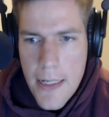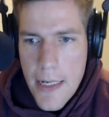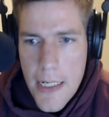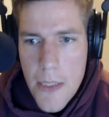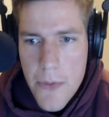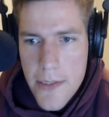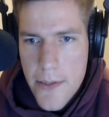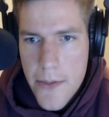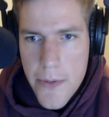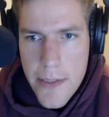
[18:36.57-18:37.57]
Anyways,
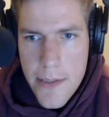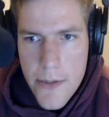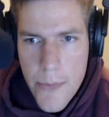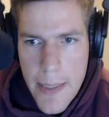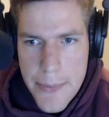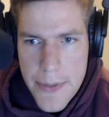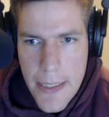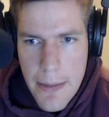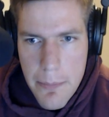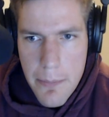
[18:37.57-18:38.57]
though, this wraps
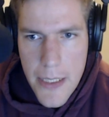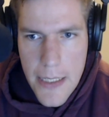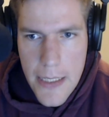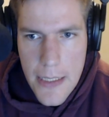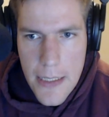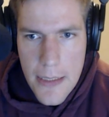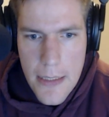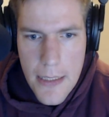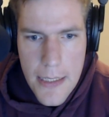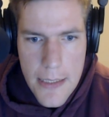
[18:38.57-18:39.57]
up my
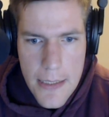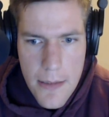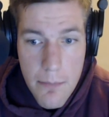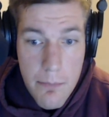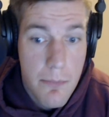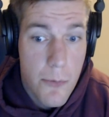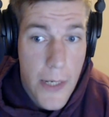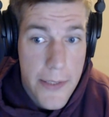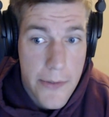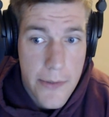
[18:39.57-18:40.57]

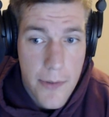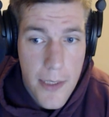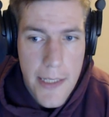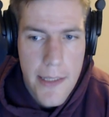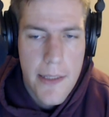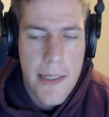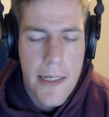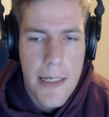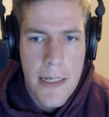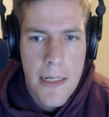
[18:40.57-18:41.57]
rather
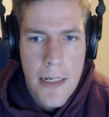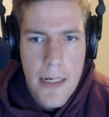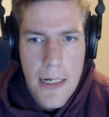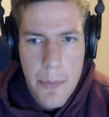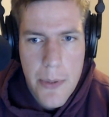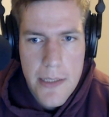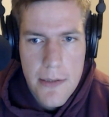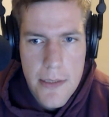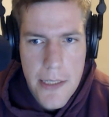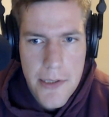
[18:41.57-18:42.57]
lengthy
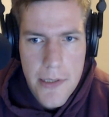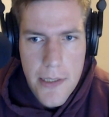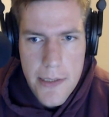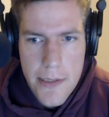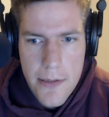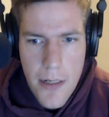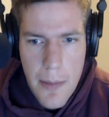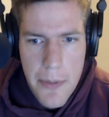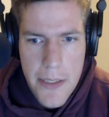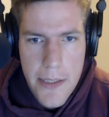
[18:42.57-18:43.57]
presentation on this
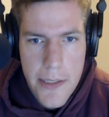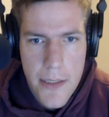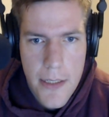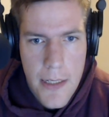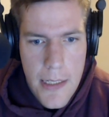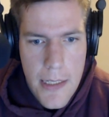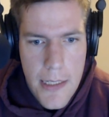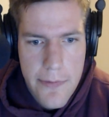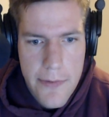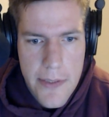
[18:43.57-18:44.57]
topic here.
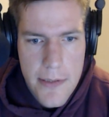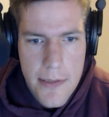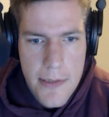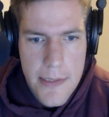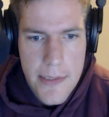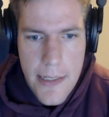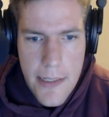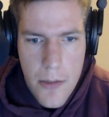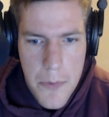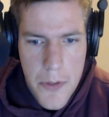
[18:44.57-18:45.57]
If this did
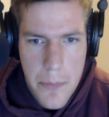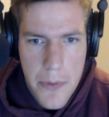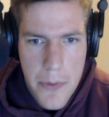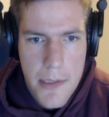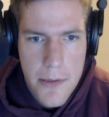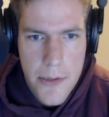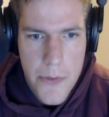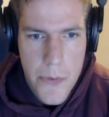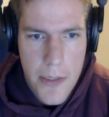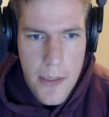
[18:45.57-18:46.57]
help you, please do
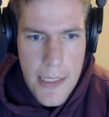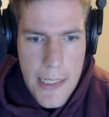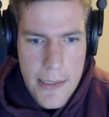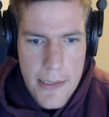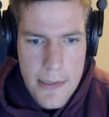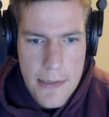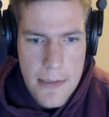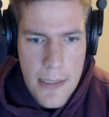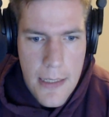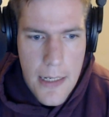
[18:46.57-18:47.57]
like this.
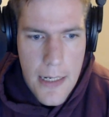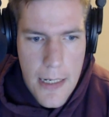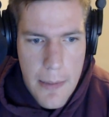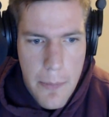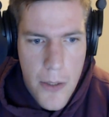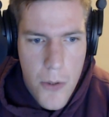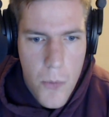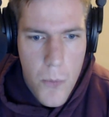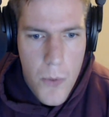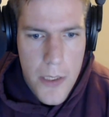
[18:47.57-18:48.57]

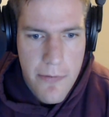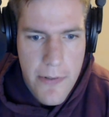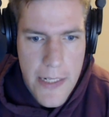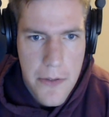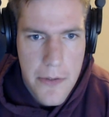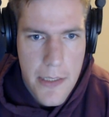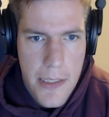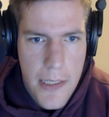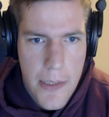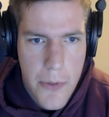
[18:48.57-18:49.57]
One final thing
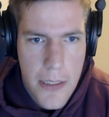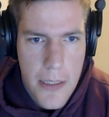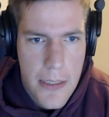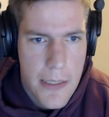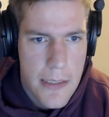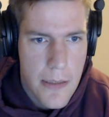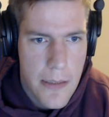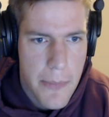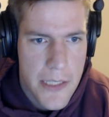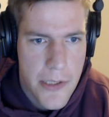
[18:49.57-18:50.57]
I want to
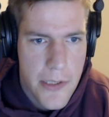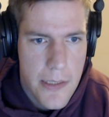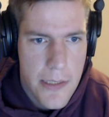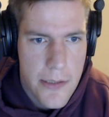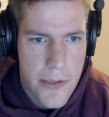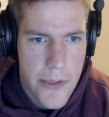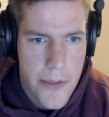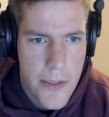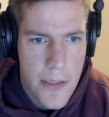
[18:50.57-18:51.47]
mention, insert